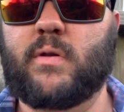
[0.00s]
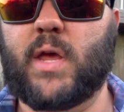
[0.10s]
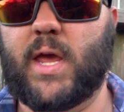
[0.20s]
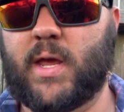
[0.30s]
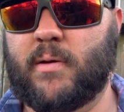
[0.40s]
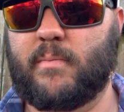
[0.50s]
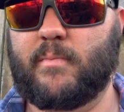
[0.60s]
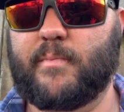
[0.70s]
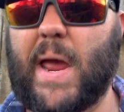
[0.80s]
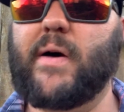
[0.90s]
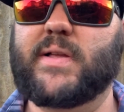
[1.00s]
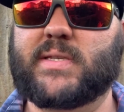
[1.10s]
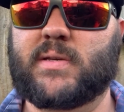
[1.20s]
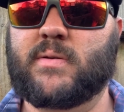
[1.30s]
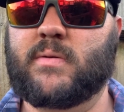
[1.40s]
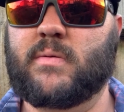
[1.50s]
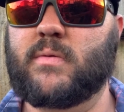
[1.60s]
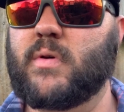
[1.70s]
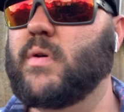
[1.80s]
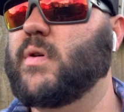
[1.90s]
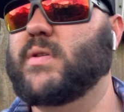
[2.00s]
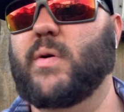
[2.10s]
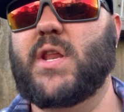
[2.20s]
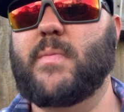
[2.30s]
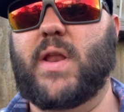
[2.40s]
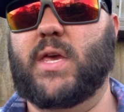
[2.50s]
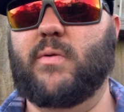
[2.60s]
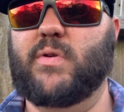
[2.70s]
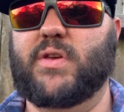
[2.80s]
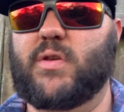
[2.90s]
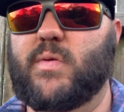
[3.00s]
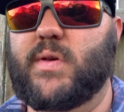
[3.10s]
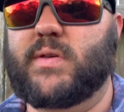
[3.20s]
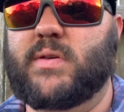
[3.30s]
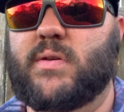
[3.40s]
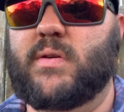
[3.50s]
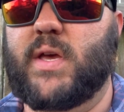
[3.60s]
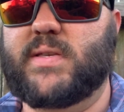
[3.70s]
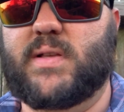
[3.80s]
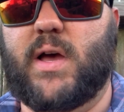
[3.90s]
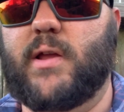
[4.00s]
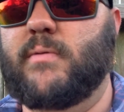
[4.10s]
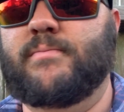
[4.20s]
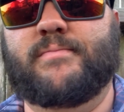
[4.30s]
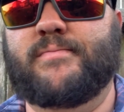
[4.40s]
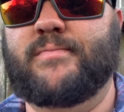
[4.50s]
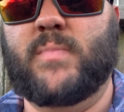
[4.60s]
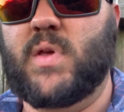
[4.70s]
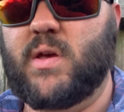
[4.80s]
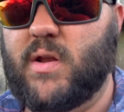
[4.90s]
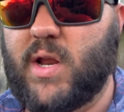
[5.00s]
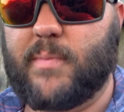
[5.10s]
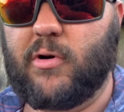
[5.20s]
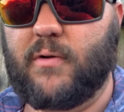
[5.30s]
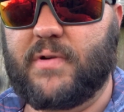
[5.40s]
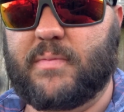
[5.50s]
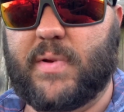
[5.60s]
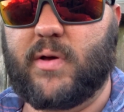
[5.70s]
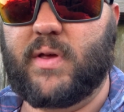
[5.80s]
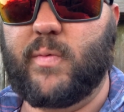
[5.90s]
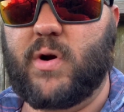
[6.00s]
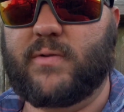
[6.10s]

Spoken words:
and pallets, so anybody can really do this. It's not perfect, but it works